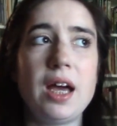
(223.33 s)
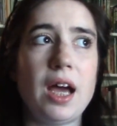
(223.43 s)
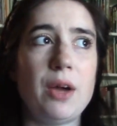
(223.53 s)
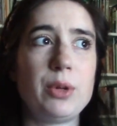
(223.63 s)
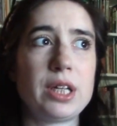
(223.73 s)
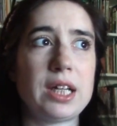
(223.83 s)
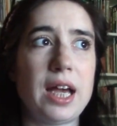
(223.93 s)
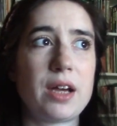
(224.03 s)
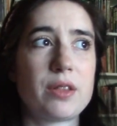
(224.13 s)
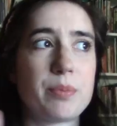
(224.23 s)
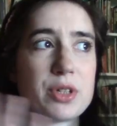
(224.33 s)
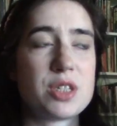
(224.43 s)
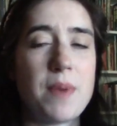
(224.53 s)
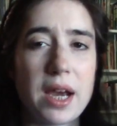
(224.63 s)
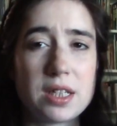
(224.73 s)
I really like the
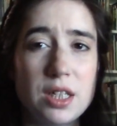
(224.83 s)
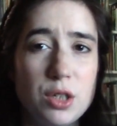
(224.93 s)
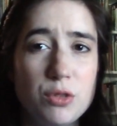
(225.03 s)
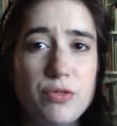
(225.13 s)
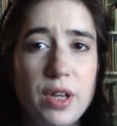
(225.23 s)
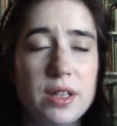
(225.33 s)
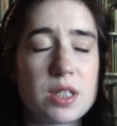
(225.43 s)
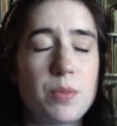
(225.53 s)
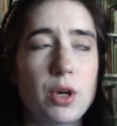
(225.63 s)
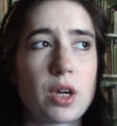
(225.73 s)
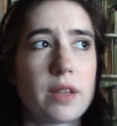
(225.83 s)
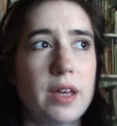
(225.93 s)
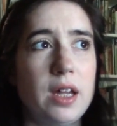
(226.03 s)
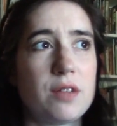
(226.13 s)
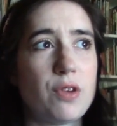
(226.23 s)
perspective in this book,
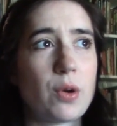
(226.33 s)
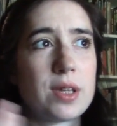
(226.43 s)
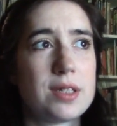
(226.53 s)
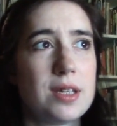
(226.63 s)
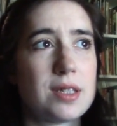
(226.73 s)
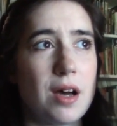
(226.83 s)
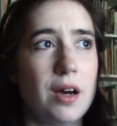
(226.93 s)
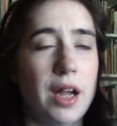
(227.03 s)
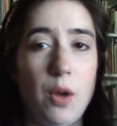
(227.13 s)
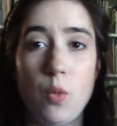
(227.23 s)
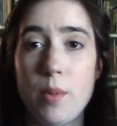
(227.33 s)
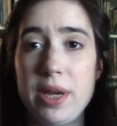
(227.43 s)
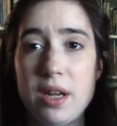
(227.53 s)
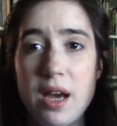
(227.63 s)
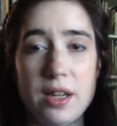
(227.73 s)
that it focuses on a
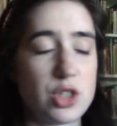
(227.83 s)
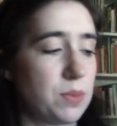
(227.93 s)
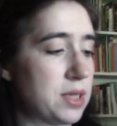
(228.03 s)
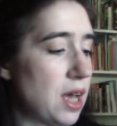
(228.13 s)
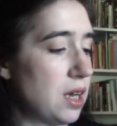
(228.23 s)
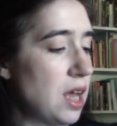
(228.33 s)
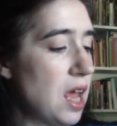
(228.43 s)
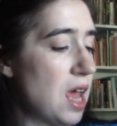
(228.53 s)
woman, hot chip set.